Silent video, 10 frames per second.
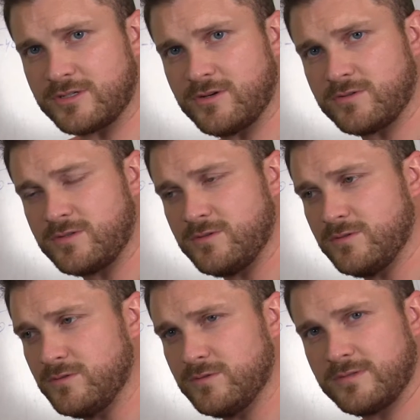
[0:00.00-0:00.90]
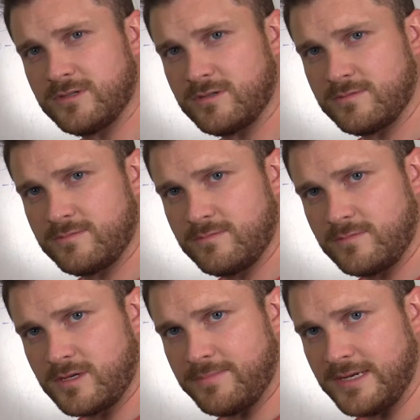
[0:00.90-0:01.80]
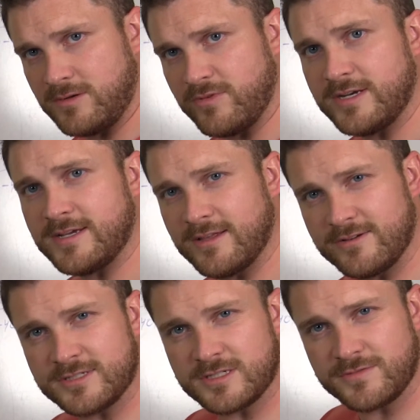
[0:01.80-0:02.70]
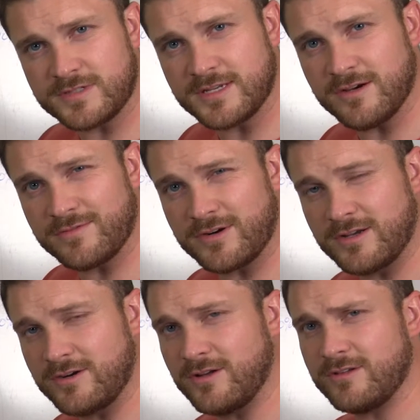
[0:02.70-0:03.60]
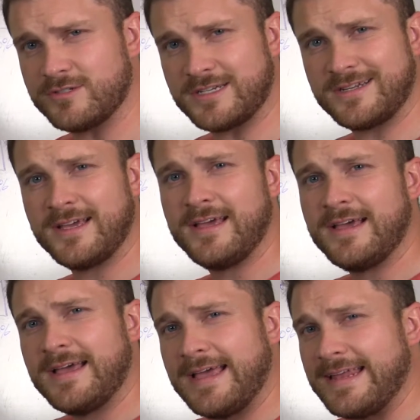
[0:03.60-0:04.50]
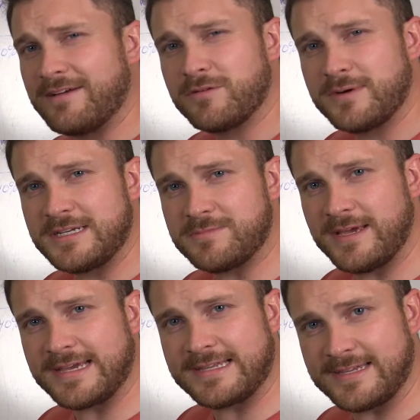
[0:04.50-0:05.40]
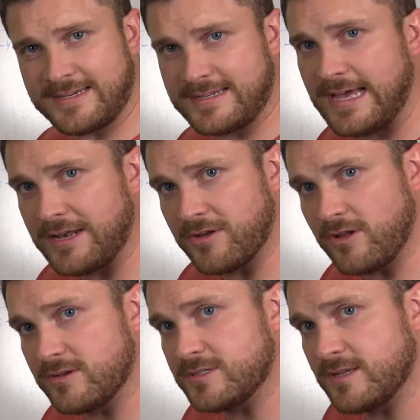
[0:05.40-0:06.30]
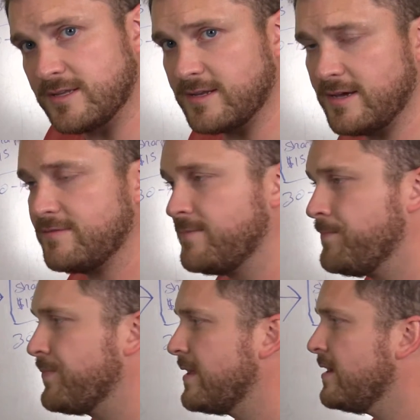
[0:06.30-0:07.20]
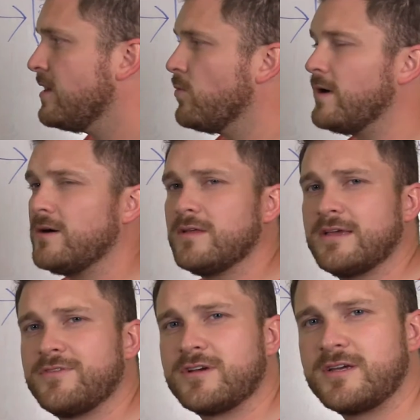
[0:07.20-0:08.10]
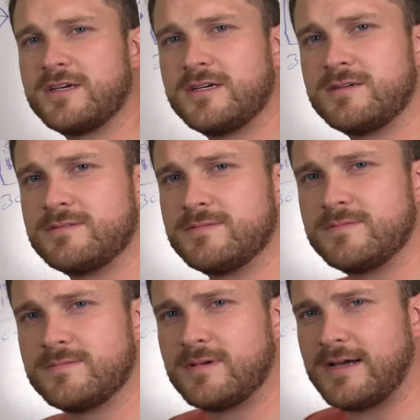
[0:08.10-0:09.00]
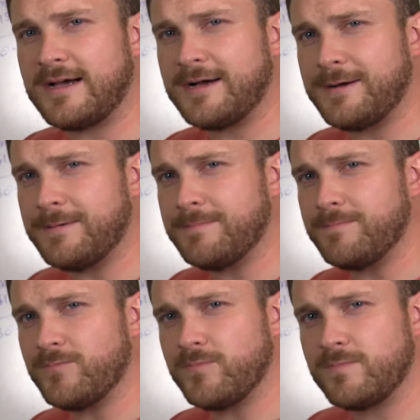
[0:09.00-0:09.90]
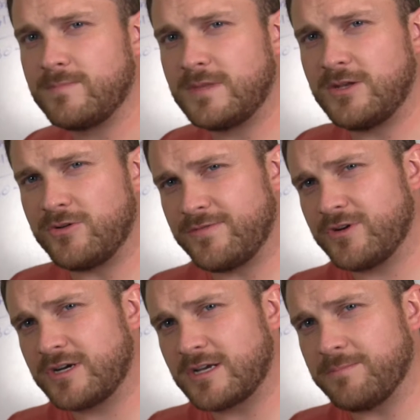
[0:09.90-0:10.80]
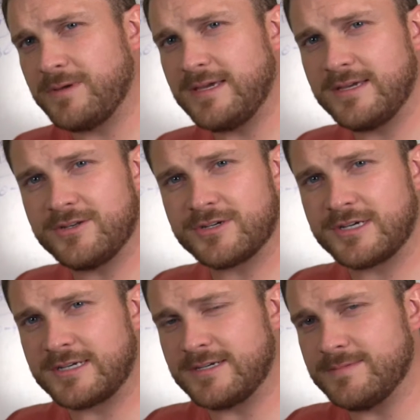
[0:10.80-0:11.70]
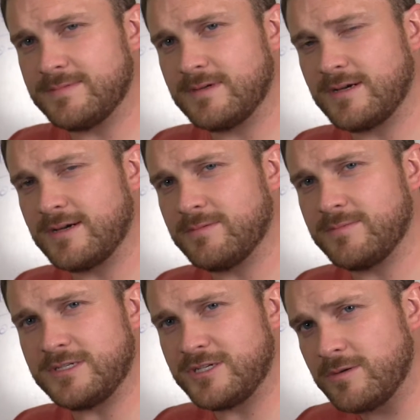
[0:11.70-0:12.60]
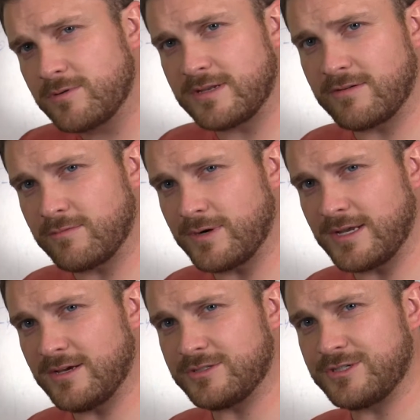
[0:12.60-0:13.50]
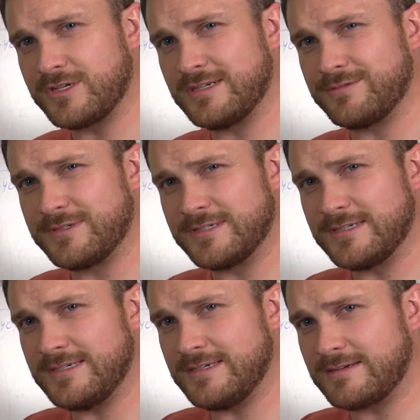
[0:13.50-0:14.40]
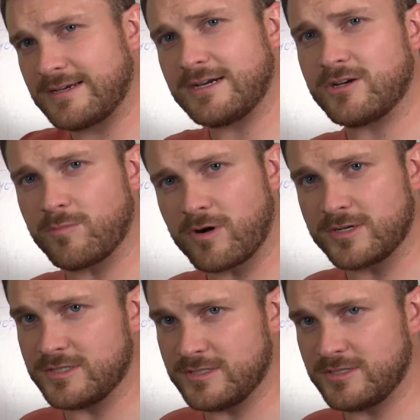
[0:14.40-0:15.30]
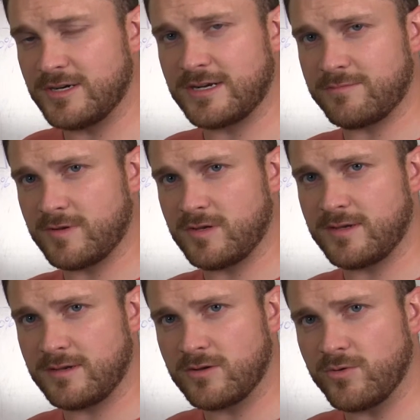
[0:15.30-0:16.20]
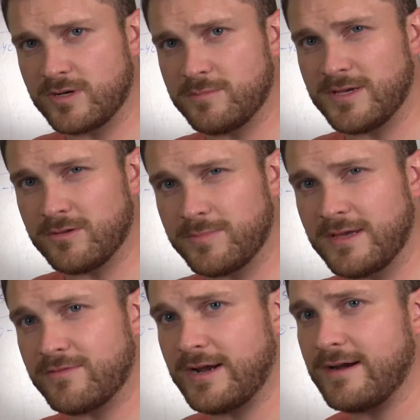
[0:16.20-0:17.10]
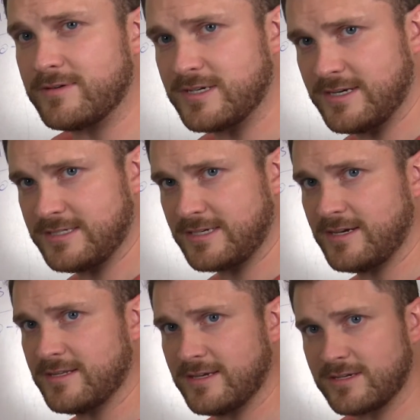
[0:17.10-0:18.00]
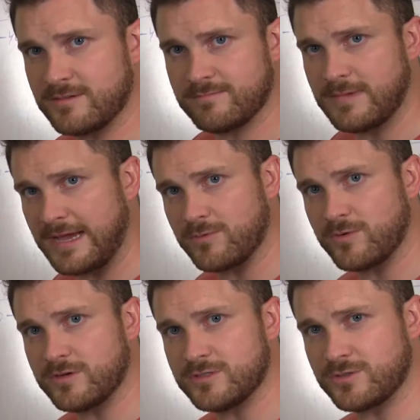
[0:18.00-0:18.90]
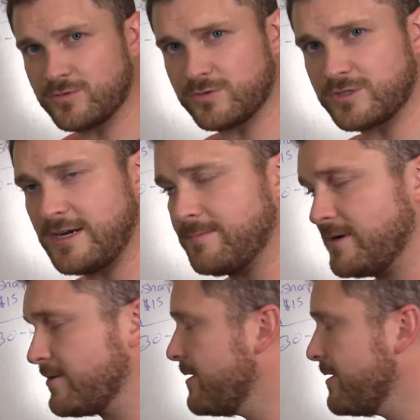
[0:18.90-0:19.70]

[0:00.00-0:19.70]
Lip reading: You go to your competing retailers, it's for sale for $100, and everybody's making like $10 on the knife. Well, if you're gonna if you're gonna compete and you're gonna be cheaper than everybody else, you're gonna really cut your margins. You're not even going to be able to pay for advertising on like AdWords or Google Shopping,